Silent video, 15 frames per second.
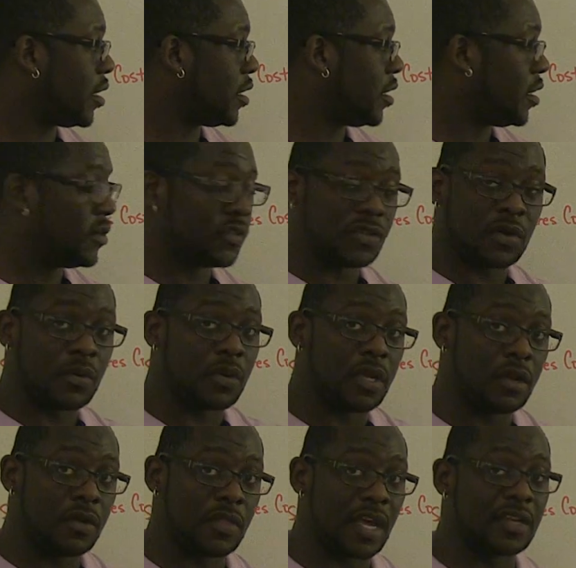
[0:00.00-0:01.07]
And so
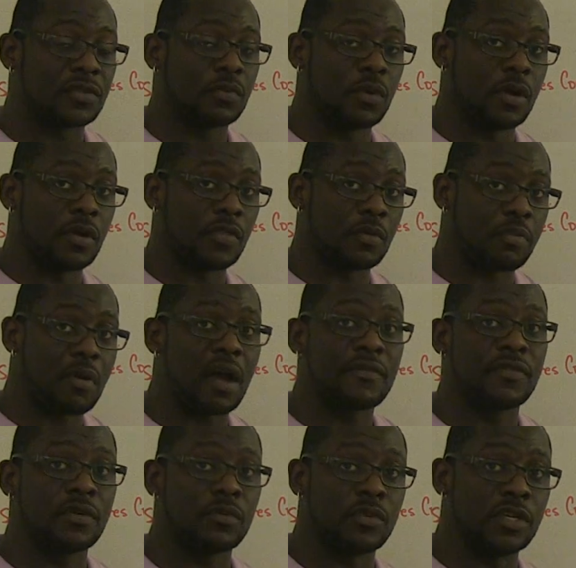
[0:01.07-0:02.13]
here, that's where the
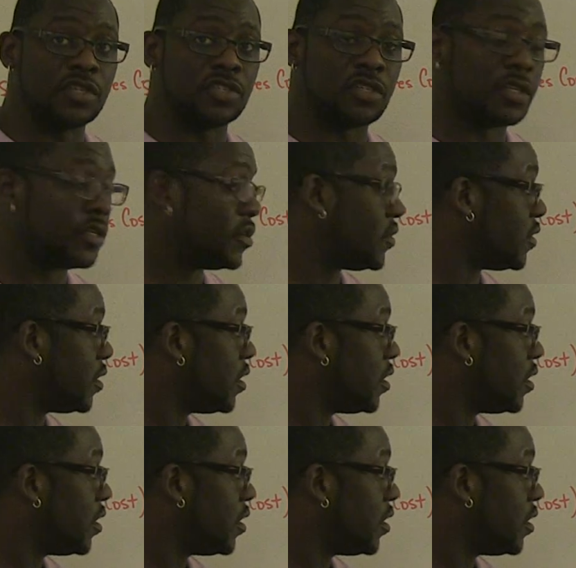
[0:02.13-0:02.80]
profit region is.